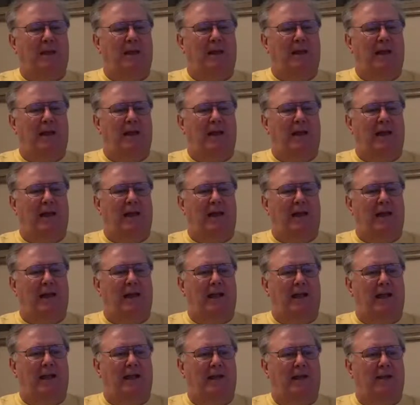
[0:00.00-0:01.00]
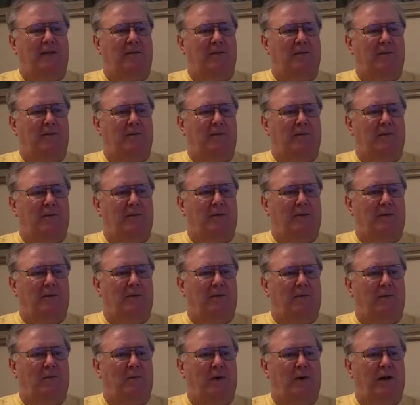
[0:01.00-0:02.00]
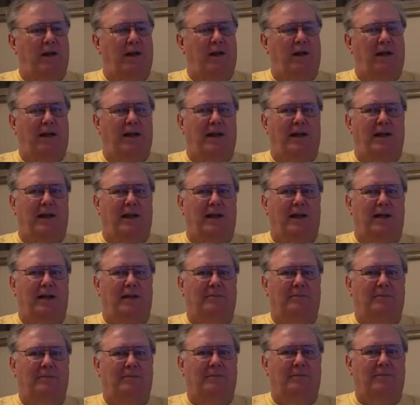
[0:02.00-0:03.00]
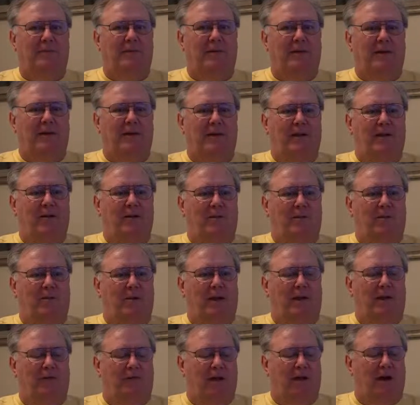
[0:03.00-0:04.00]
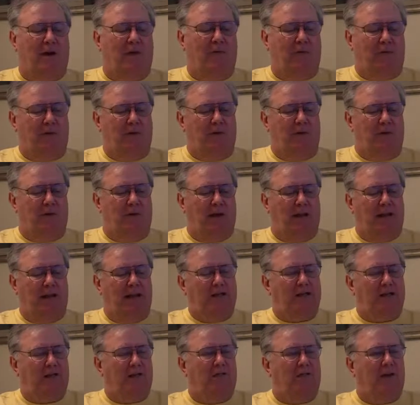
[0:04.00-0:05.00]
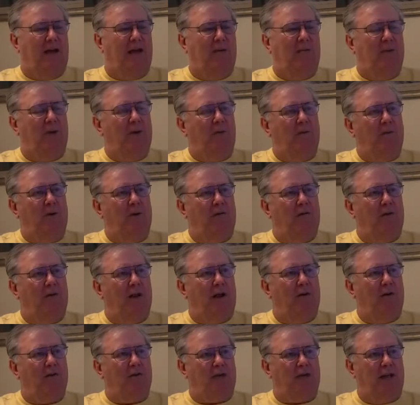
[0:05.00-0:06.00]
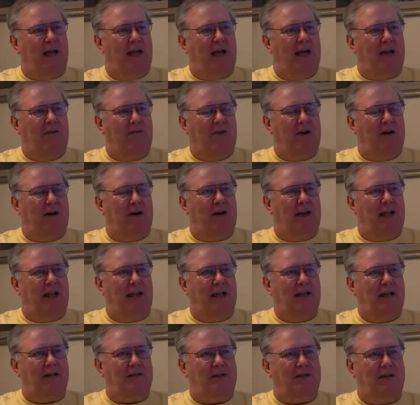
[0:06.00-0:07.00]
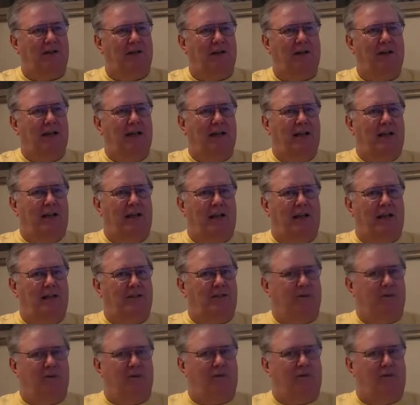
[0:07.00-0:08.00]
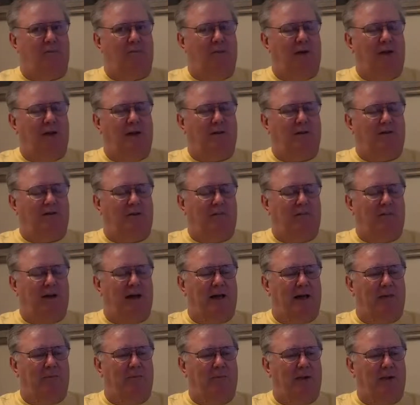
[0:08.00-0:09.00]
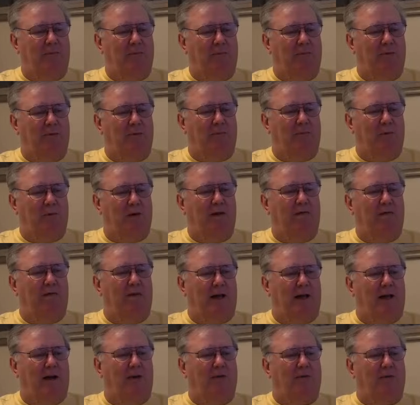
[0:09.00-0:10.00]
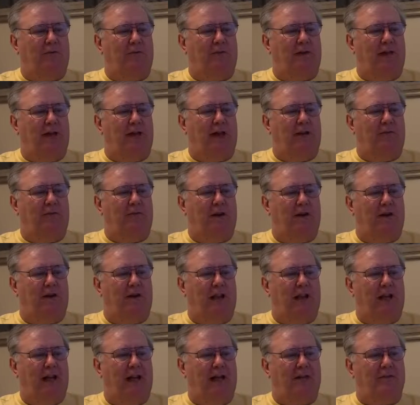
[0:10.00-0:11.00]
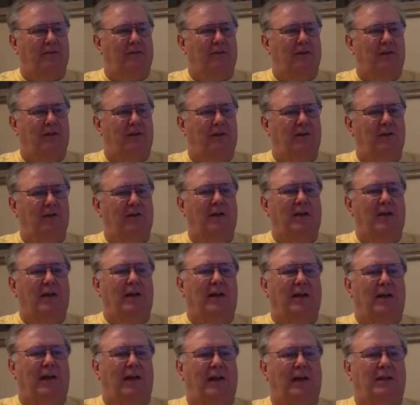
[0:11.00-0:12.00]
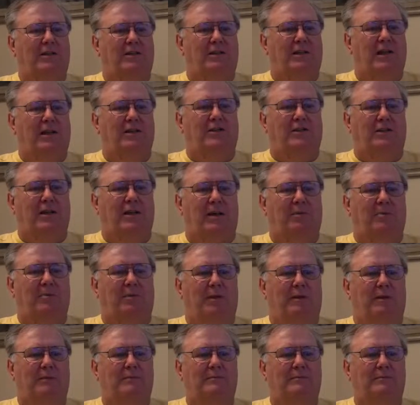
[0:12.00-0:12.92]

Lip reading: And we have gone through the list of how many we've lost out of our class, and it's a tremendous amount of people that we have lost out of our class. So it's something.